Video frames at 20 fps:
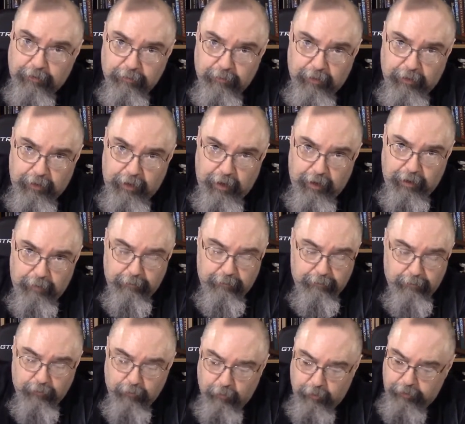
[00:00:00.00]
the game,
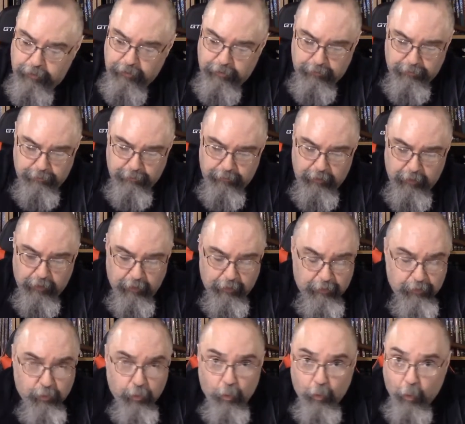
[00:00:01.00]
which, you know,
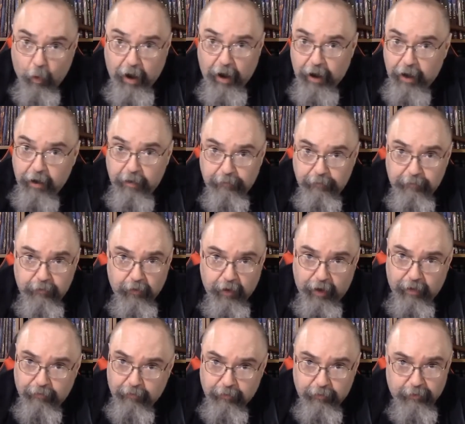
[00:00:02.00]
that's why
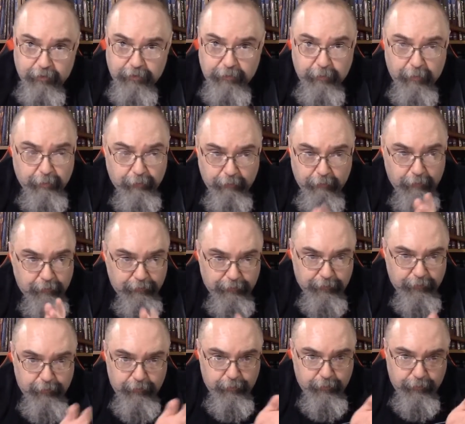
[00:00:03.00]
Traveler is
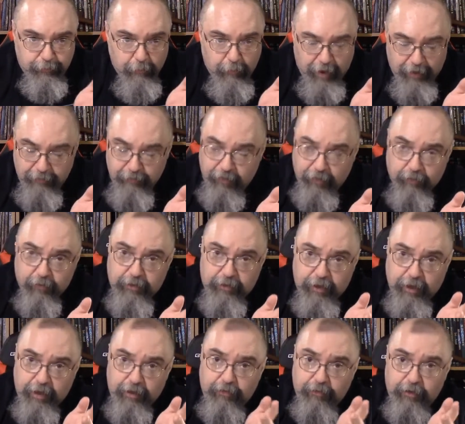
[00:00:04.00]
my favorite
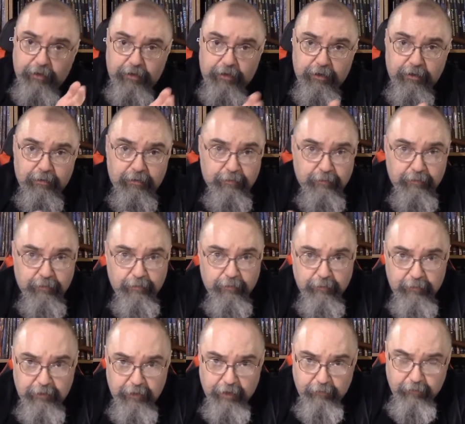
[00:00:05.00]
science fiction
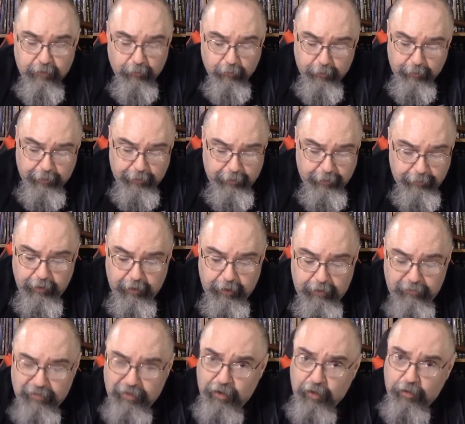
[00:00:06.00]
sci-fi role-playing game.
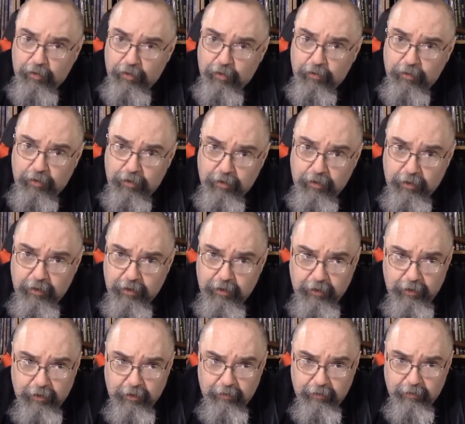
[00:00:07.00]
Even though you could
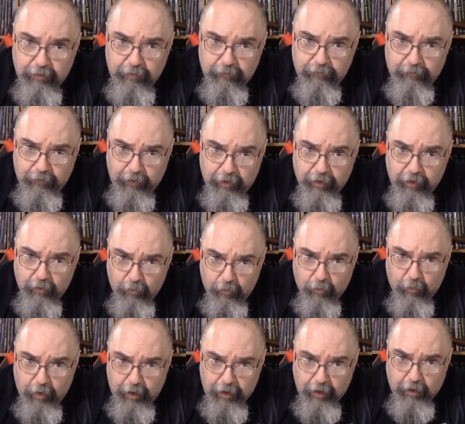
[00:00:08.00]
very
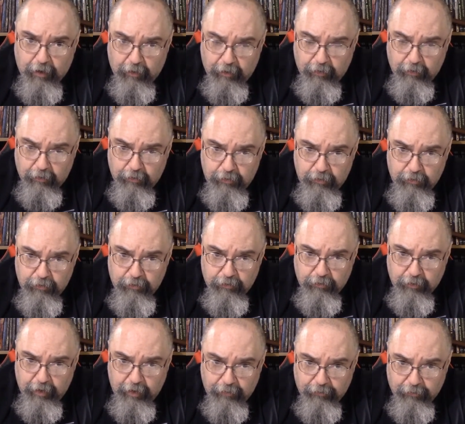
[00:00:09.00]
well use
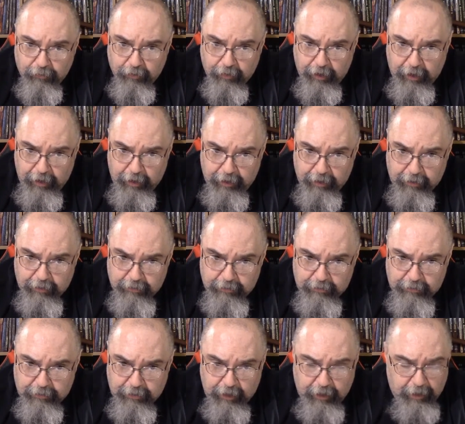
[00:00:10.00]
Traveler
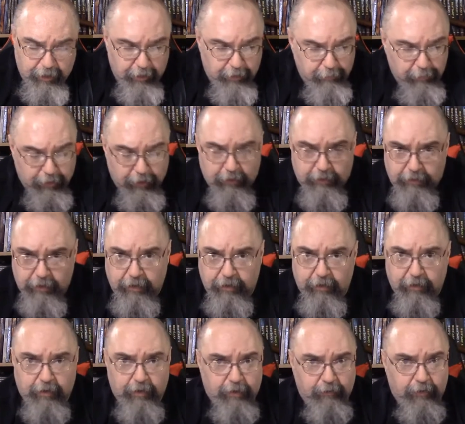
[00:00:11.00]
as because of
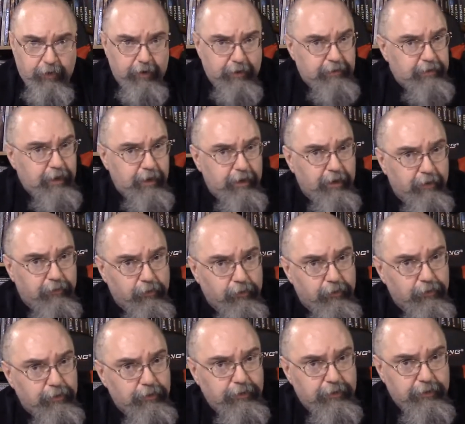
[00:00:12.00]
the various tech
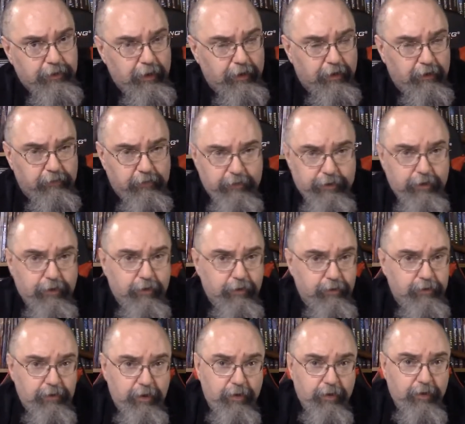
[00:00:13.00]
levels, tech level 0,
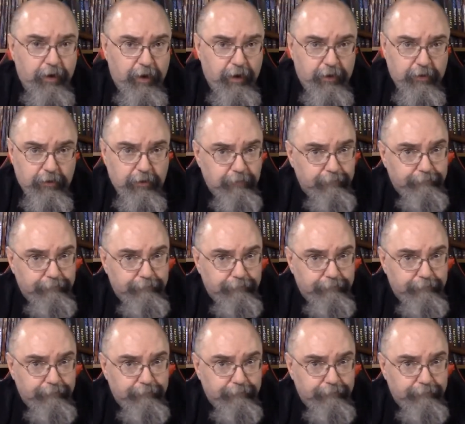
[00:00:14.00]
Stone Age,